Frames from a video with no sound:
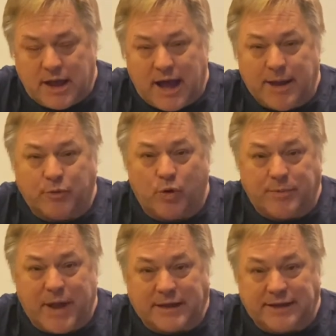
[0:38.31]
I'm going
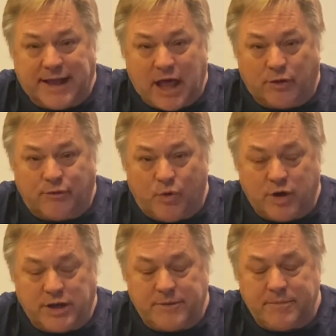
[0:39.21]
back to
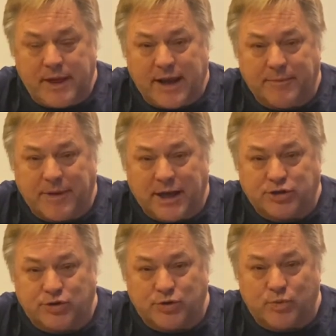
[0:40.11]
California, and I'm not
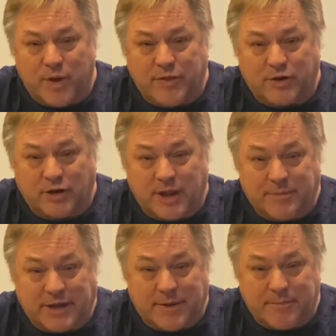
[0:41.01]
sure when they're going to let
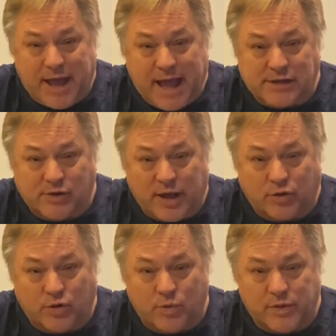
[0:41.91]
me come back, so I
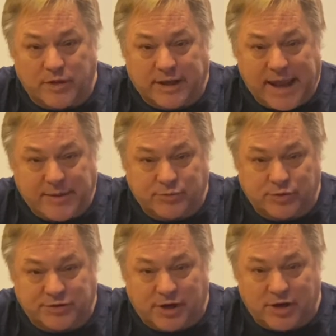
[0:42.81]
don't know when the games
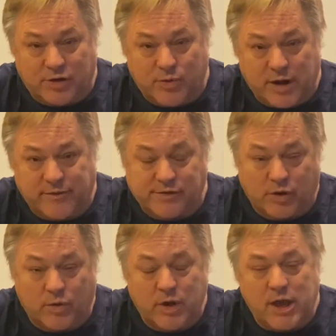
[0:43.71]
will start or whatever,
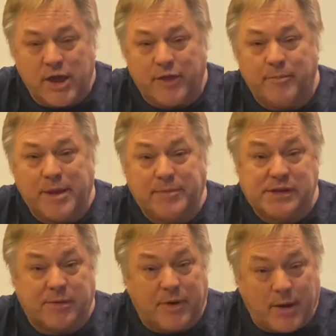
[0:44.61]
so there may be
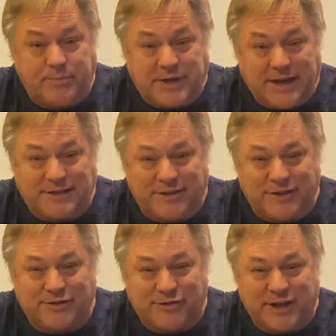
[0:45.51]
some updates to
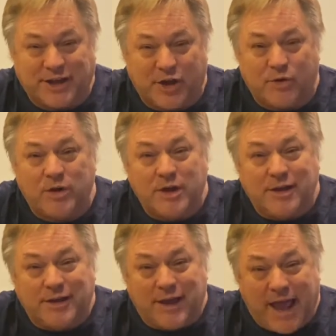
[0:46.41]
this video
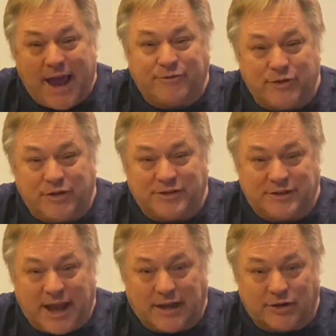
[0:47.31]
after this
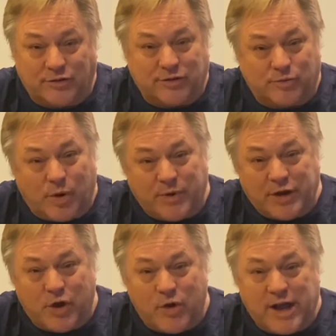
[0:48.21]
date. This is what we
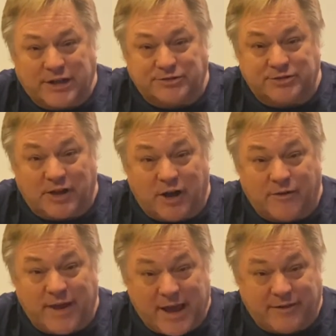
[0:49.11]
know as
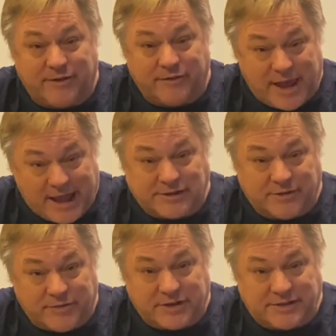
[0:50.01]

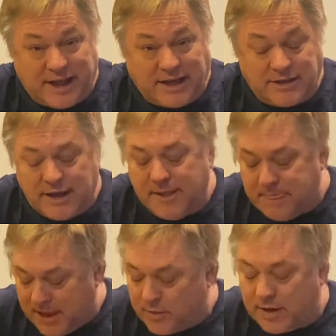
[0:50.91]
of this date,
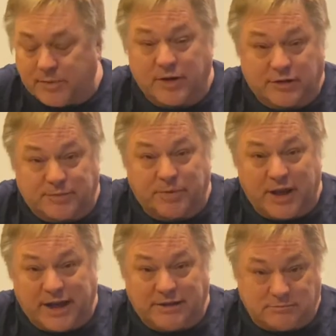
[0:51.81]
and what I'm going to
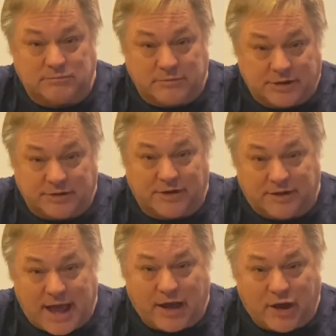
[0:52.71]
explain
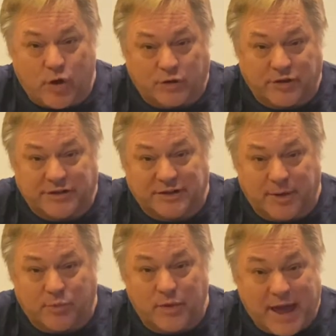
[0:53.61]
is how to hook this
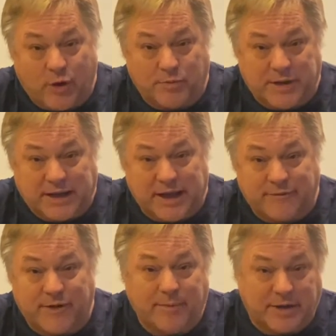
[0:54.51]
up without me
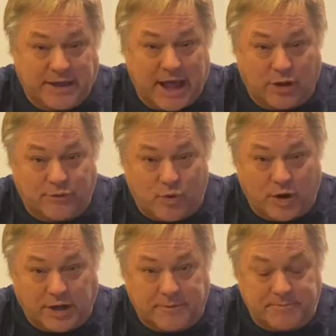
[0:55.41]
if I'm in California.